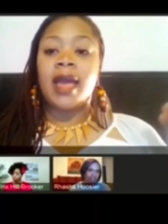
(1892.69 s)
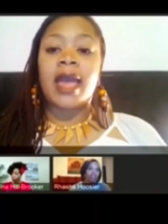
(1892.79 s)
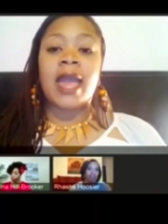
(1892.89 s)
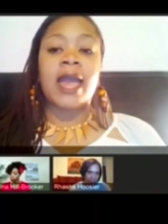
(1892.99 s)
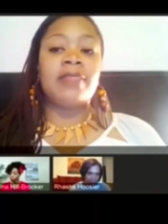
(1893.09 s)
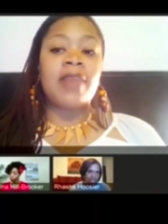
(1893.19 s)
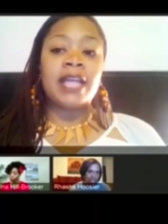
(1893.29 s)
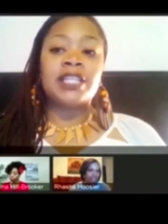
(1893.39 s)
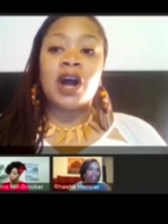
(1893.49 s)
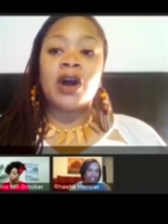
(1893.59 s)
And they
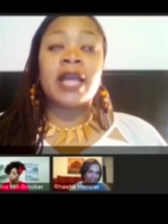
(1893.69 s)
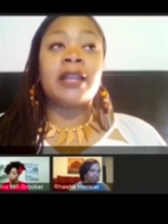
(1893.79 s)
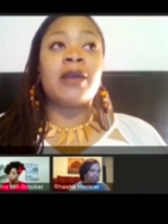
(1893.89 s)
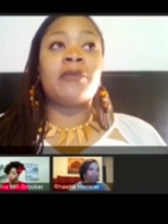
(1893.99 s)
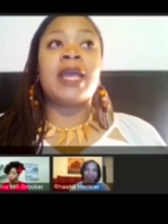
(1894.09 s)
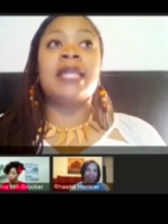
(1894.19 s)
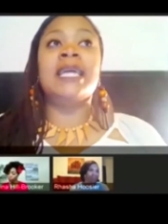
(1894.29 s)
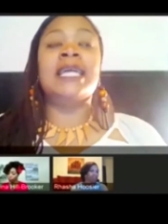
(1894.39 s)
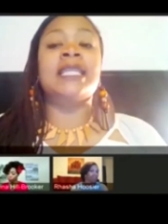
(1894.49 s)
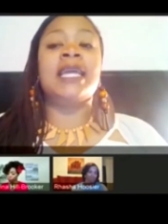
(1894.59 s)
don't, and it
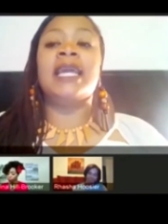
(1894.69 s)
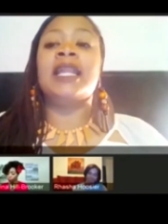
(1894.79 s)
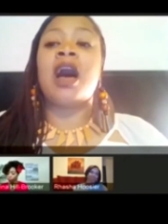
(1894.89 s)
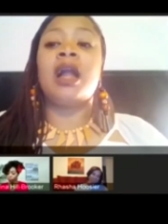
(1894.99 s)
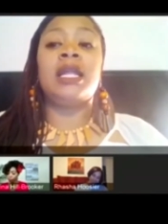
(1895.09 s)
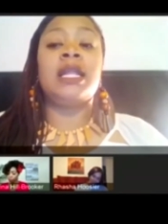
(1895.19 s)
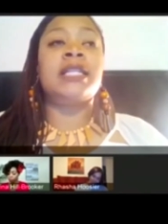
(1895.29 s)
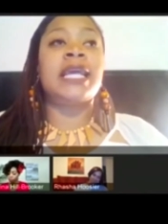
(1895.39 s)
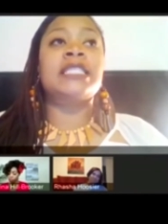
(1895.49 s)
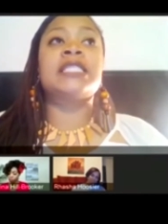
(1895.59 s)
doesn't, and
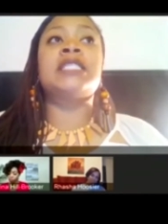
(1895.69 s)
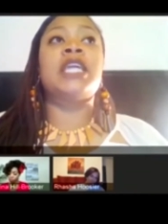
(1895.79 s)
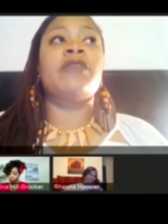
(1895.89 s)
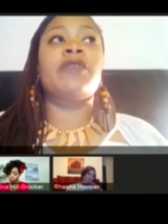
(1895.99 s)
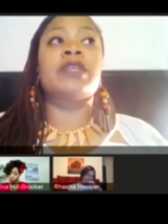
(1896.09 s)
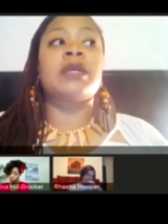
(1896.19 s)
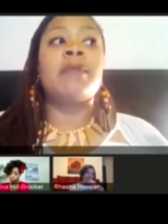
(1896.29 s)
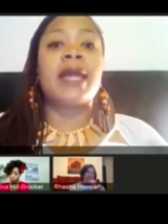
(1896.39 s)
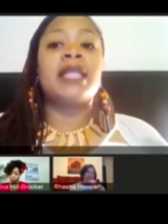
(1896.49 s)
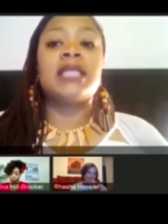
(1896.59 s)
they just looking for
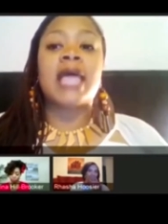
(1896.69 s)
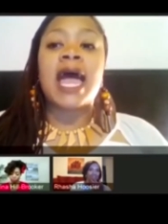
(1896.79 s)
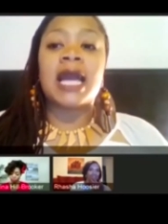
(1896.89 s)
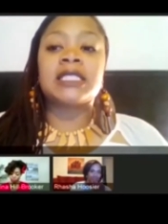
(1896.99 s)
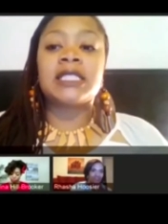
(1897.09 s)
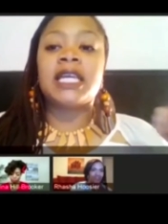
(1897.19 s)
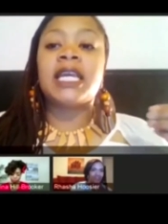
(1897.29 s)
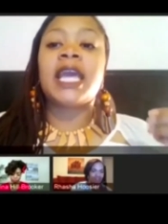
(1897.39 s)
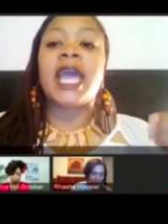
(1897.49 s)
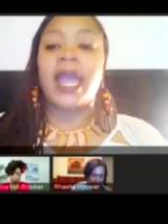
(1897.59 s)
somebody to actually
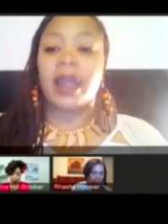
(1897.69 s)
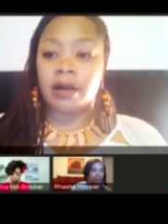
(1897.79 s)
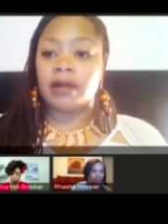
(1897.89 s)
care.